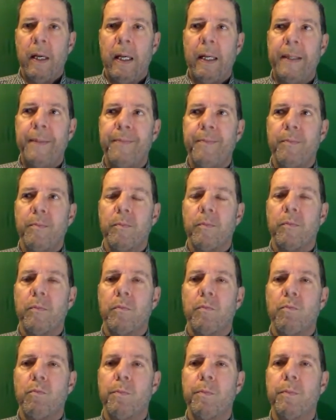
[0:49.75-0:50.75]
and
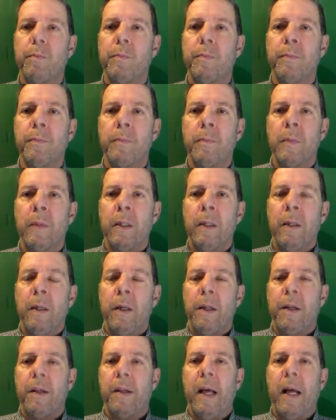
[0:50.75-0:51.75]

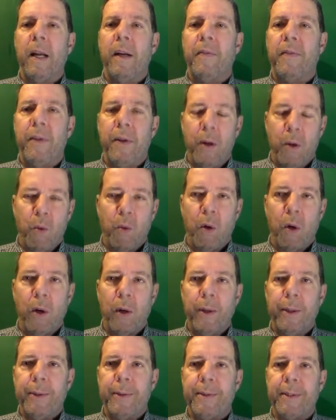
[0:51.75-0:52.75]
said a few
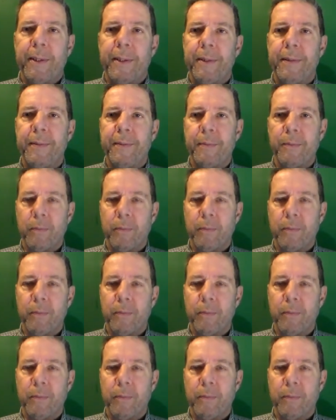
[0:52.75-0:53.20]
words.